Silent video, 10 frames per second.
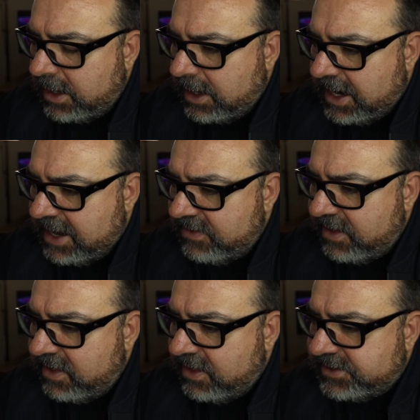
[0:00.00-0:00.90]
And
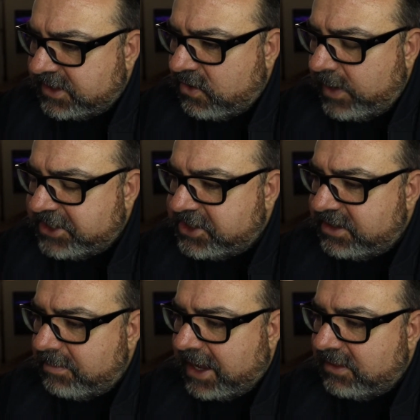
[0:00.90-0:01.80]
then there's a question
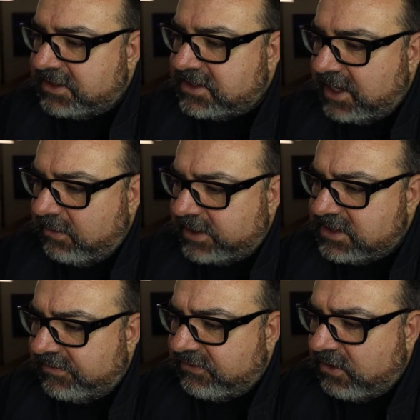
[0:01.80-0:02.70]
about the sequence
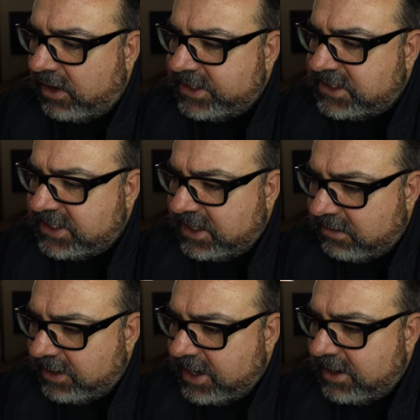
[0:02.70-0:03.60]
of
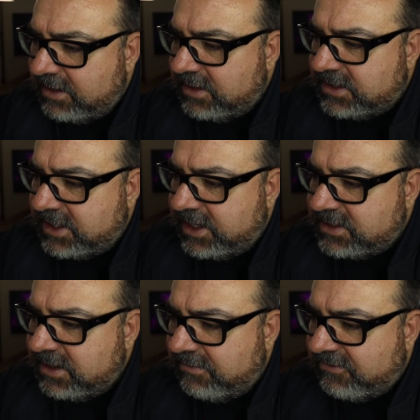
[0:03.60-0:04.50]
criteria in the
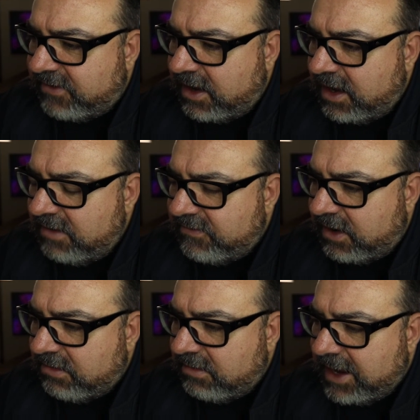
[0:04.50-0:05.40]
DSM-5
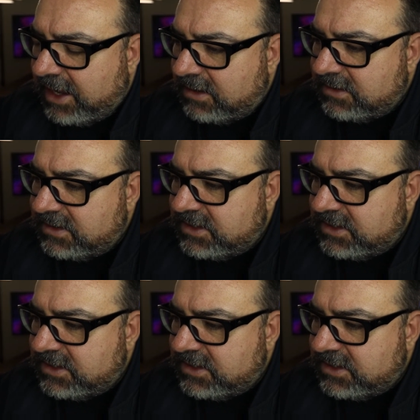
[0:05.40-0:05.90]
around